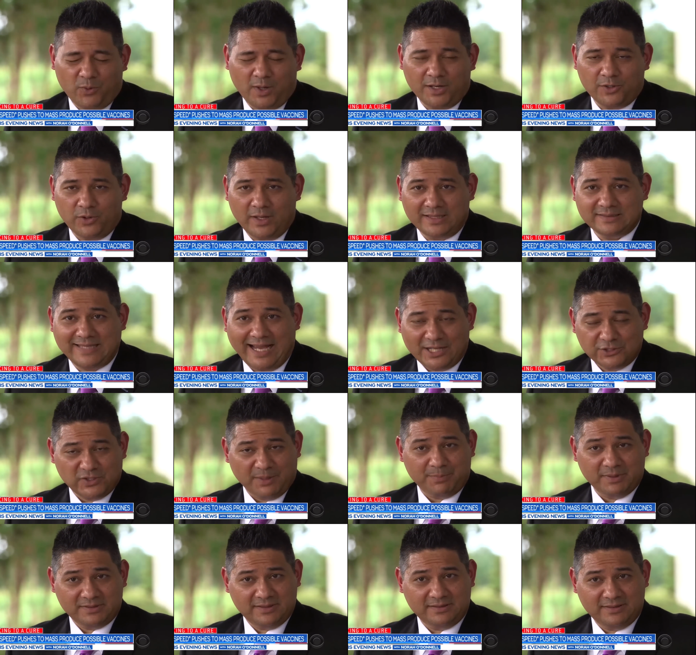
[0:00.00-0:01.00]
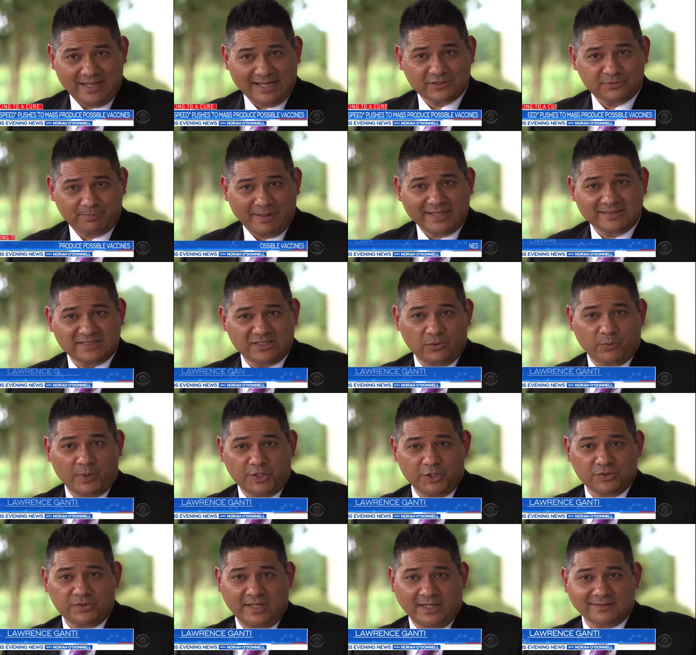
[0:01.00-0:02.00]
want to exaggerate, but that's basically what
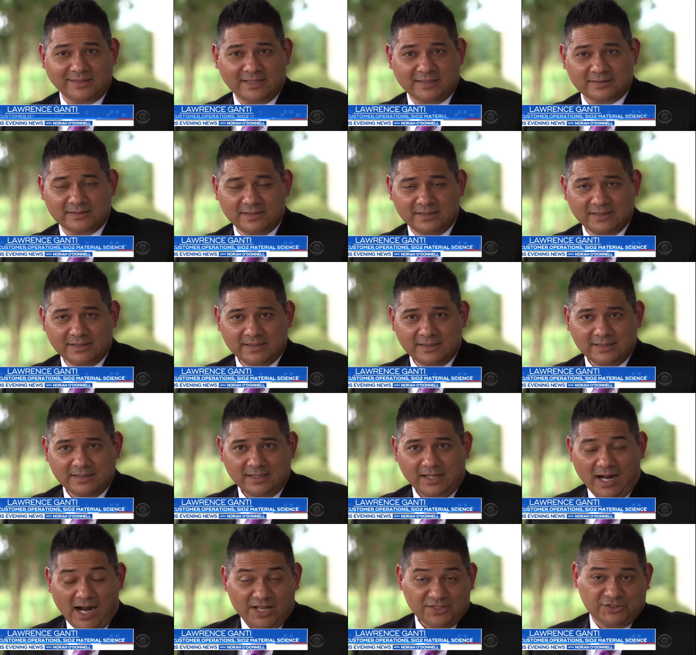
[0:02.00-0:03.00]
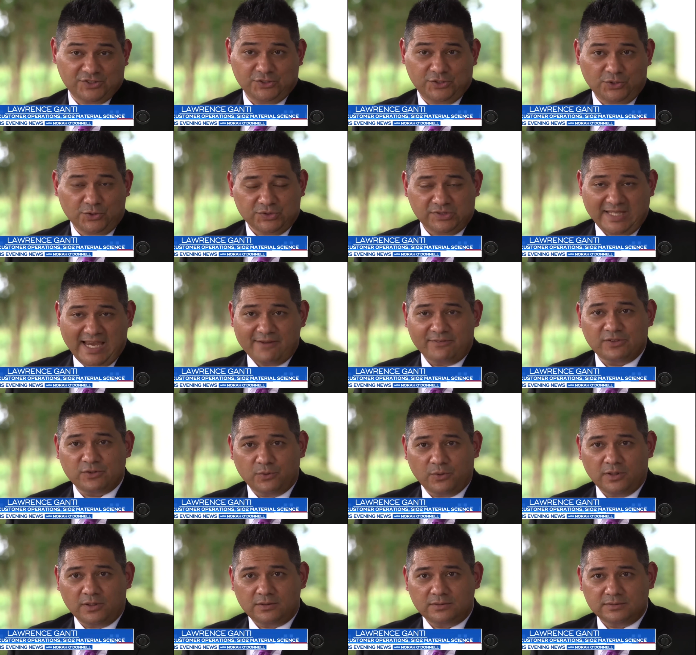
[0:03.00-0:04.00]
you're telling us to do. Save the
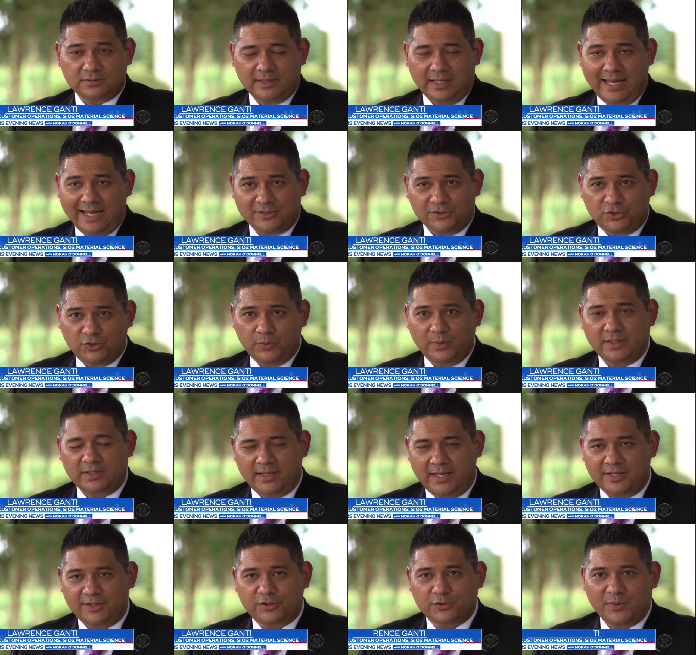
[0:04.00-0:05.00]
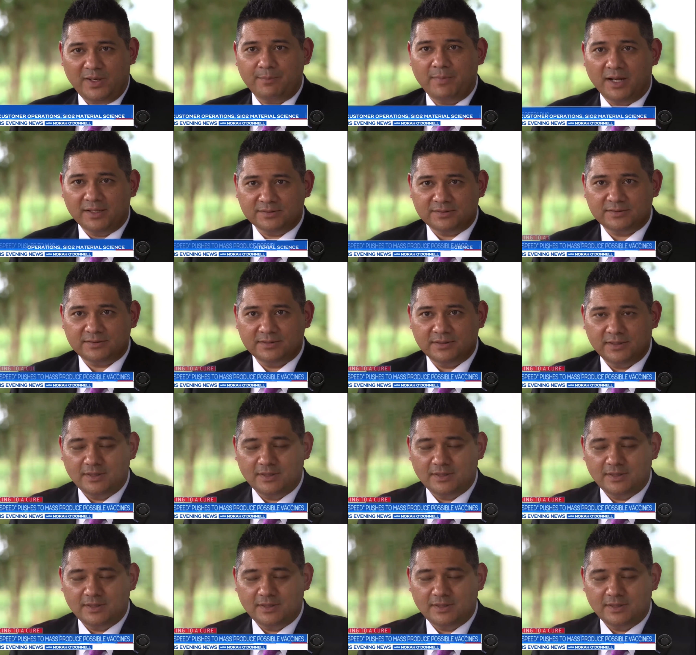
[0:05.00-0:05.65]
world and do it in three months.